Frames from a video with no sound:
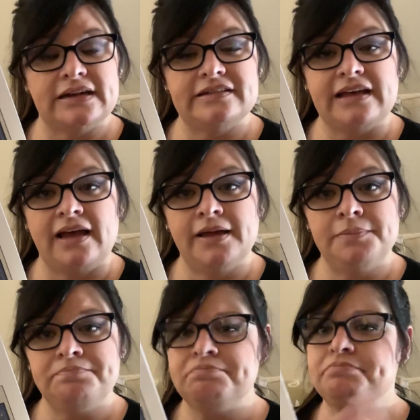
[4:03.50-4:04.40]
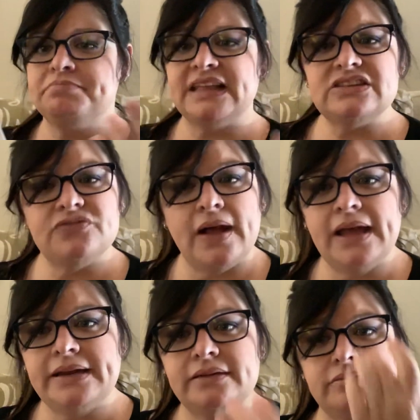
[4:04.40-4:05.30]
at a time, that's
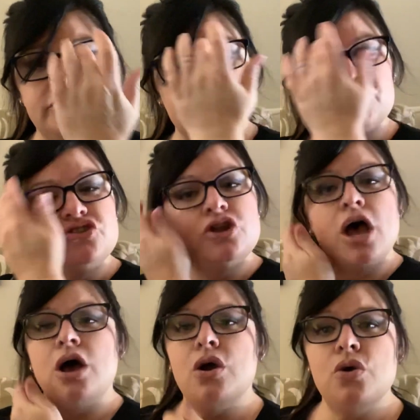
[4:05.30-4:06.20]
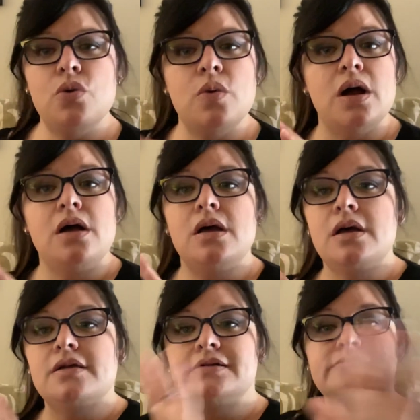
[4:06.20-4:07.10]
fine. There's no
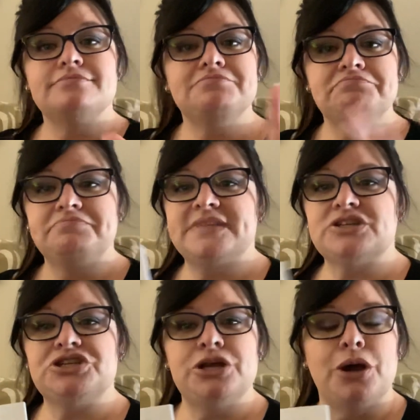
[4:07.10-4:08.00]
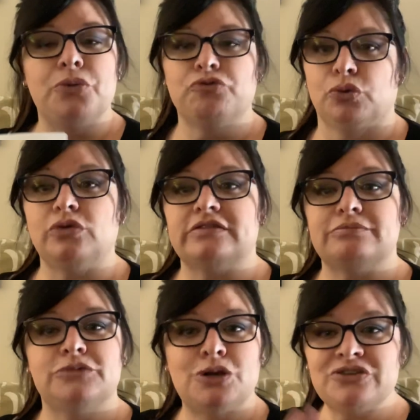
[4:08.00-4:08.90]
rules,
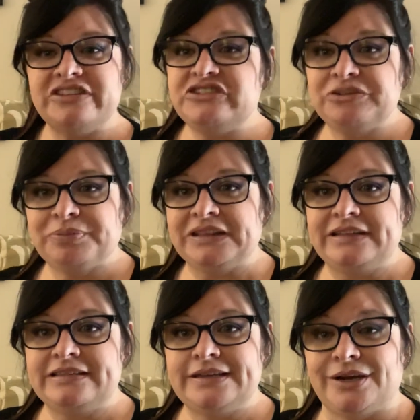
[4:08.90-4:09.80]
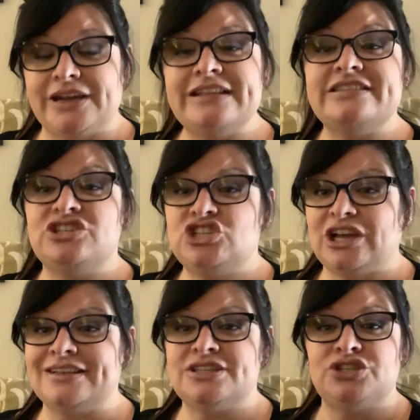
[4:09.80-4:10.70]
no stitching police here. It's
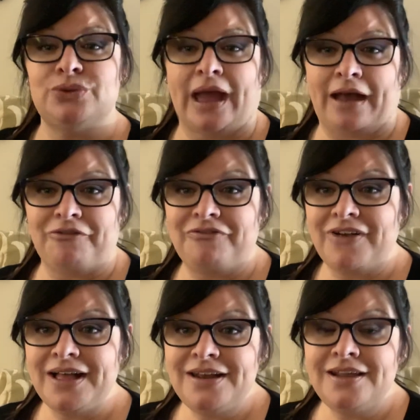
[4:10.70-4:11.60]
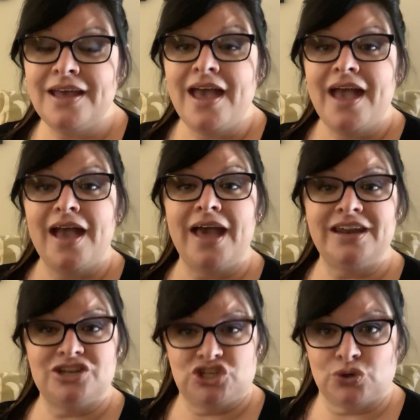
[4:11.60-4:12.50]
just to have fun and
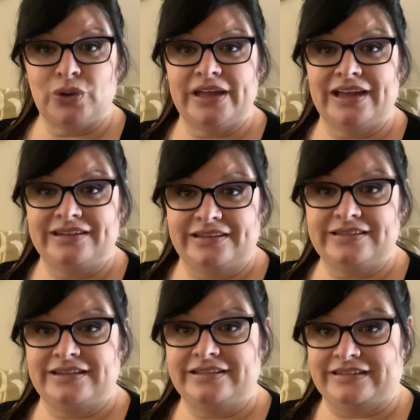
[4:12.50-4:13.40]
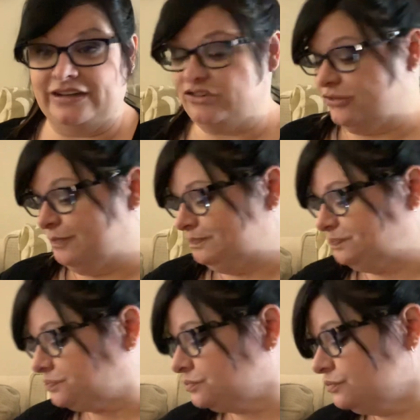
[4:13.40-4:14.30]
enjoy a Disney stitch.
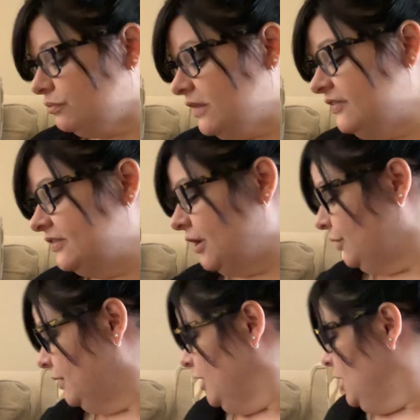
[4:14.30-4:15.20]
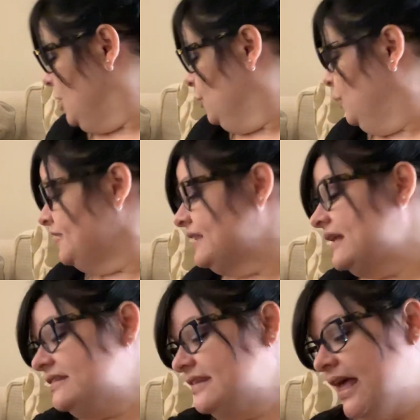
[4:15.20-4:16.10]
So with
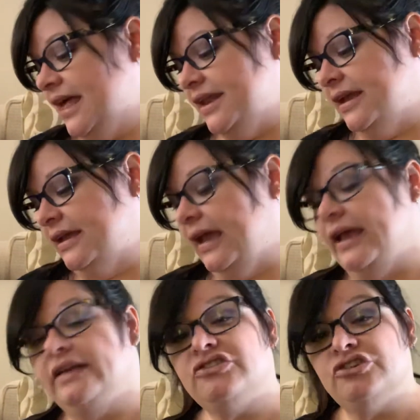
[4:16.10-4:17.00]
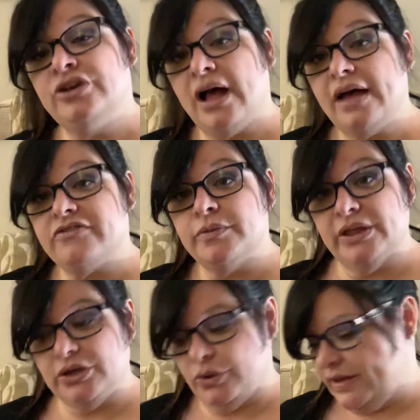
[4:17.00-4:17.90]
that said, in case you're not
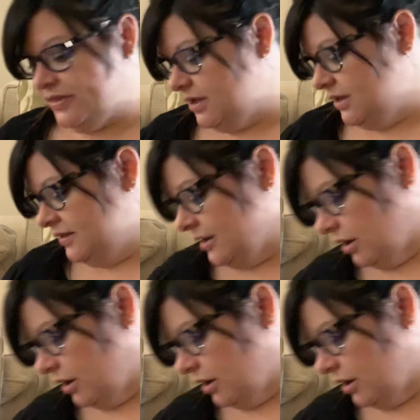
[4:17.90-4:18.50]
familiar with it,